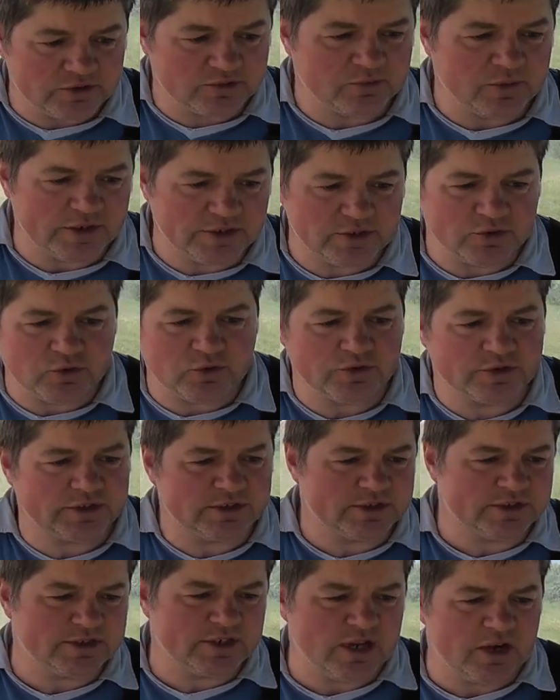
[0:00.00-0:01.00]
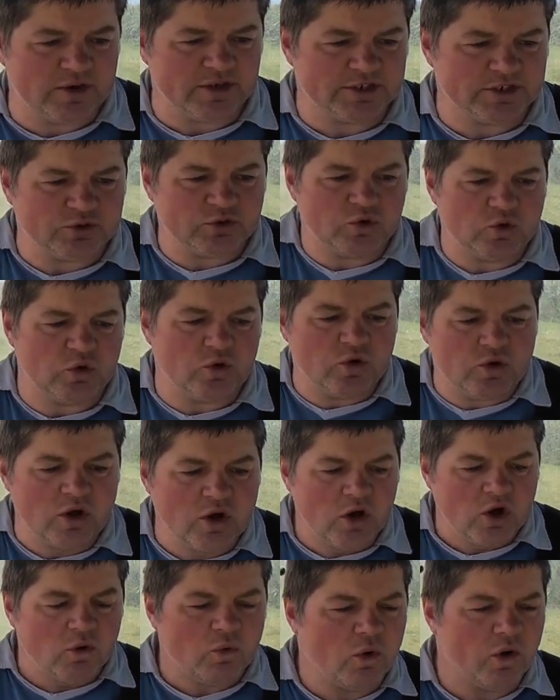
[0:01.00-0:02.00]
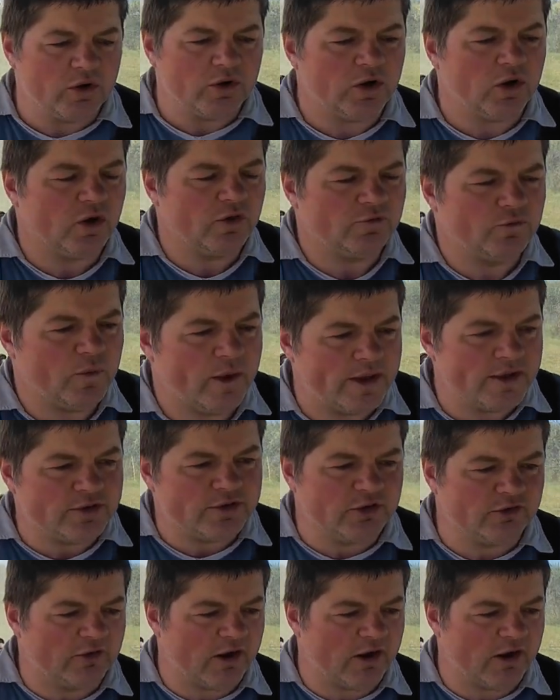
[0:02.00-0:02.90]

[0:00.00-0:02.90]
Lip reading: We only saw one lot of winter